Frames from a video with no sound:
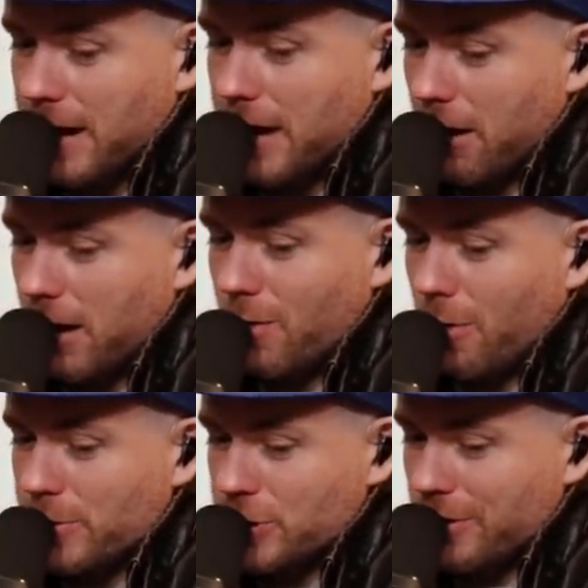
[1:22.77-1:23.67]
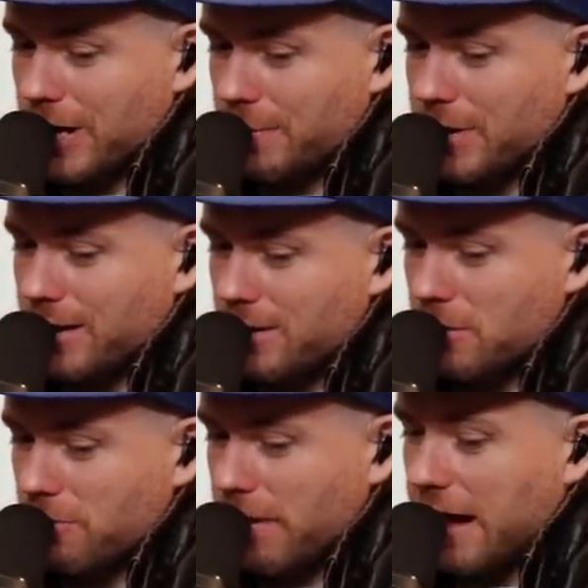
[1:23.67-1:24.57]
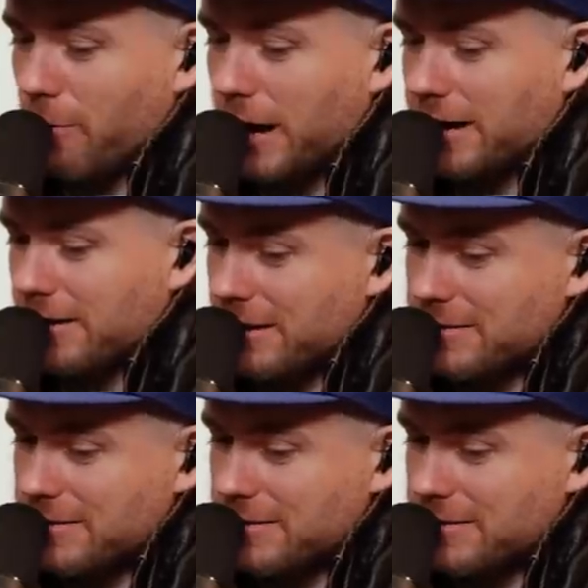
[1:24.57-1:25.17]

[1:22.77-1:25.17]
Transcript: and I heard a woman shouting at me, flat white.